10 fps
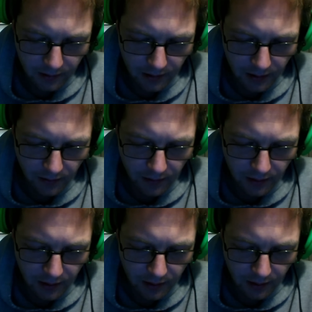and
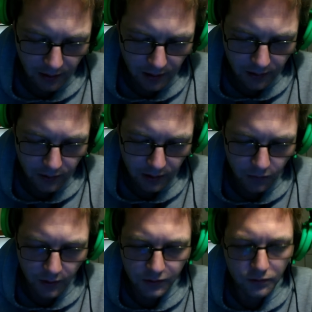then I really
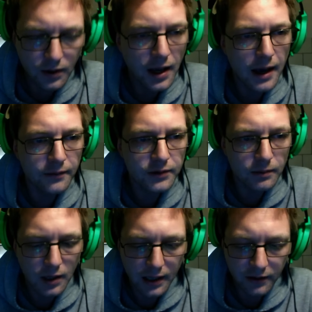want to have some
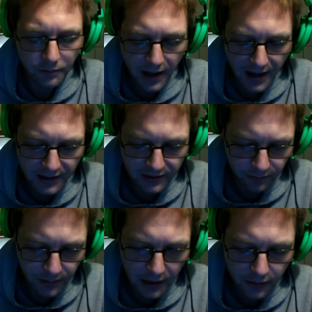kind of passive
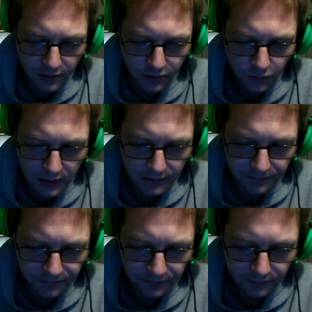power as well,
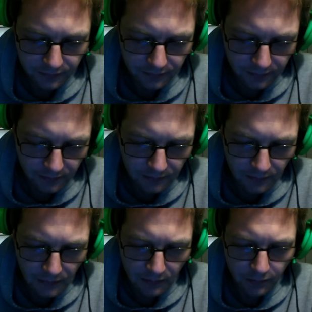
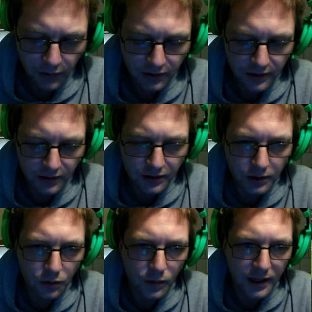because there is
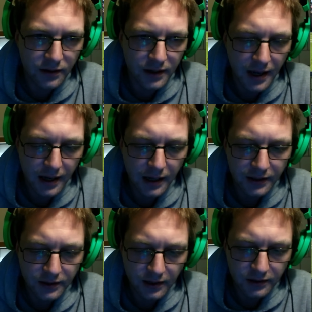no way the A I
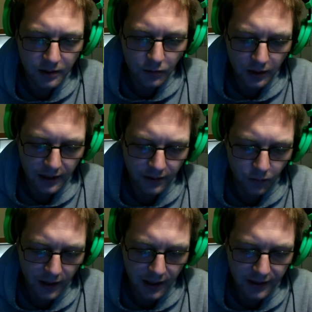is gonna simulate the
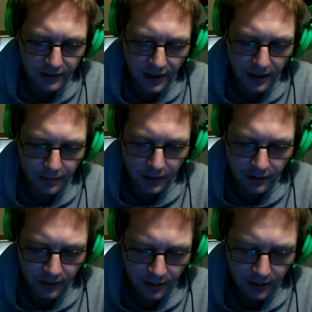way I tap.
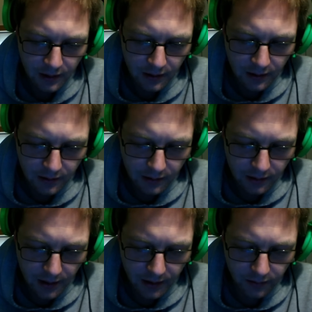
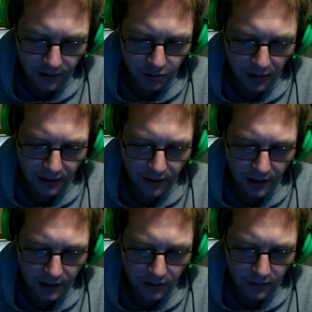I don't expect
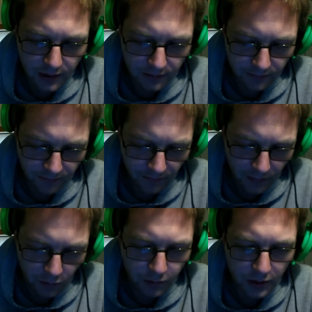that anyway.
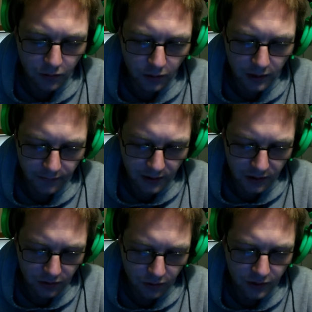Would be cool if it
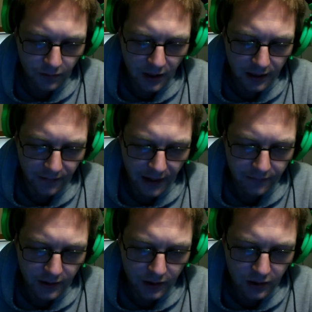just took some kind of
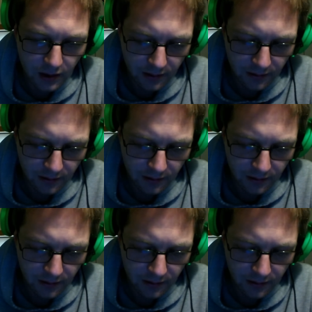average.